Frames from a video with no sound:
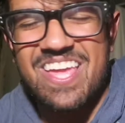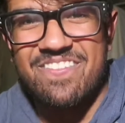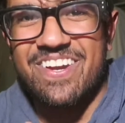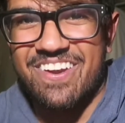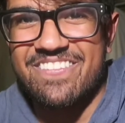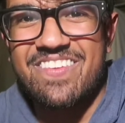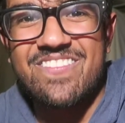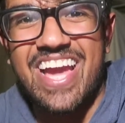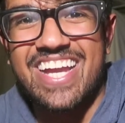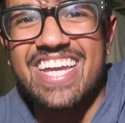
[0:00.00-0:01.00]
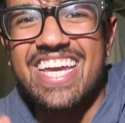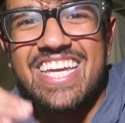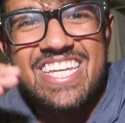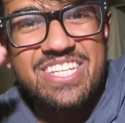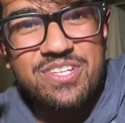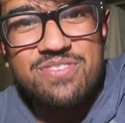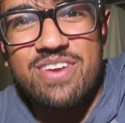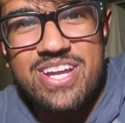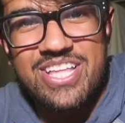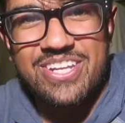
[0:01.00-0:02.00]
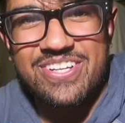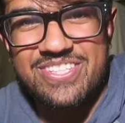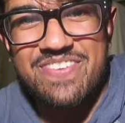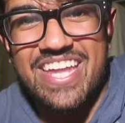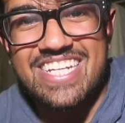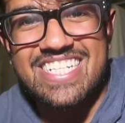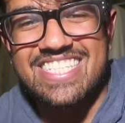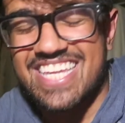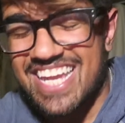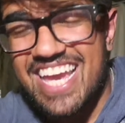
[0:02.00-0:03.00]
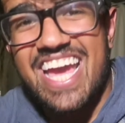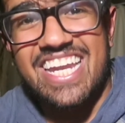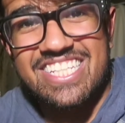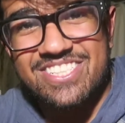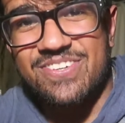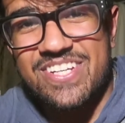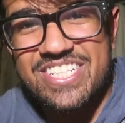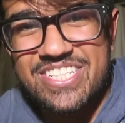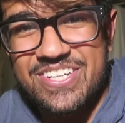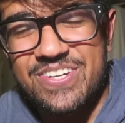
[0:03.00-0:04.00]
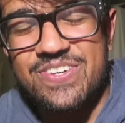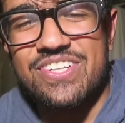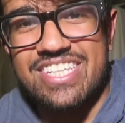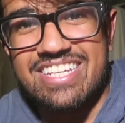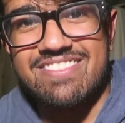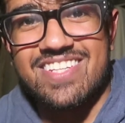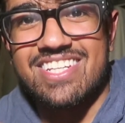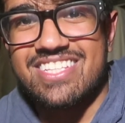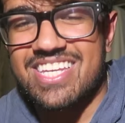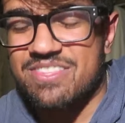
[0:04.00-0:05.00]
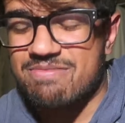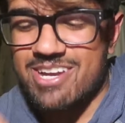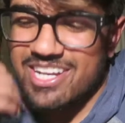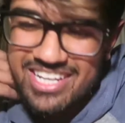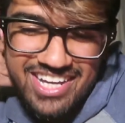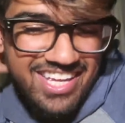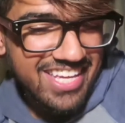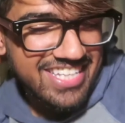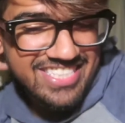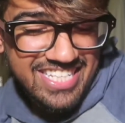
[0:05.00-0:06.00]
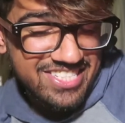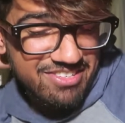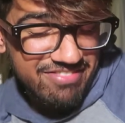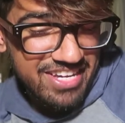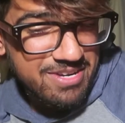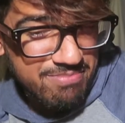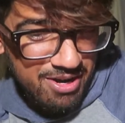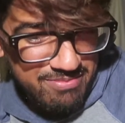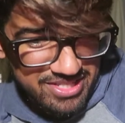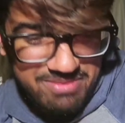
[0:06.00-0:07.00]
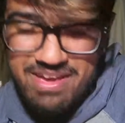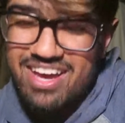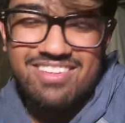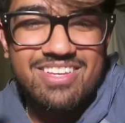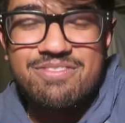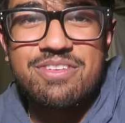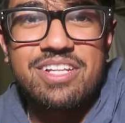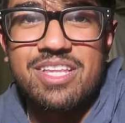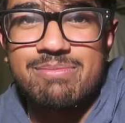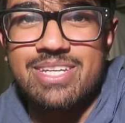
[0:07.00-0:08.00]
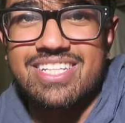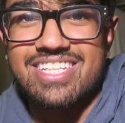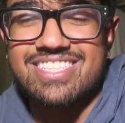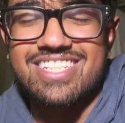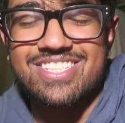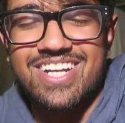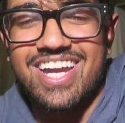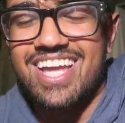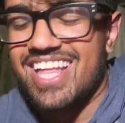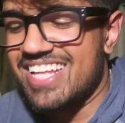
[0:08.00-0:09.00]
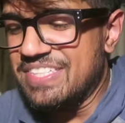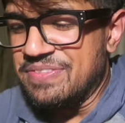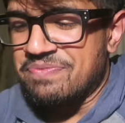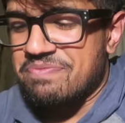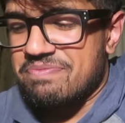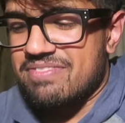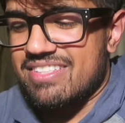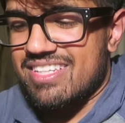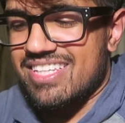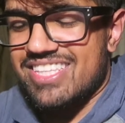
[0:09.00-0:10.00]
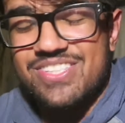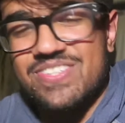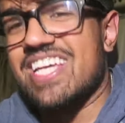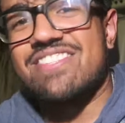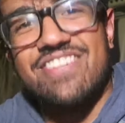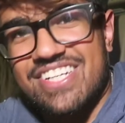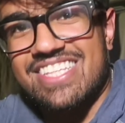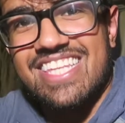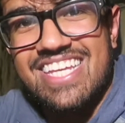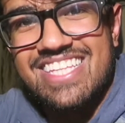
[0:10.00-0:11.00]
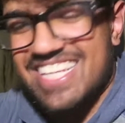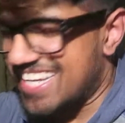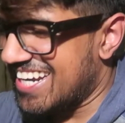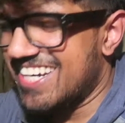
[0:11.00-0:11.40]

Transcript: never coming back. He knows very little Spanish, he said, and he's going to go live in South America. He said he's gonna find an apartment somehow, live in Colombia. He's gonna try. Dude, that's fucking lit. That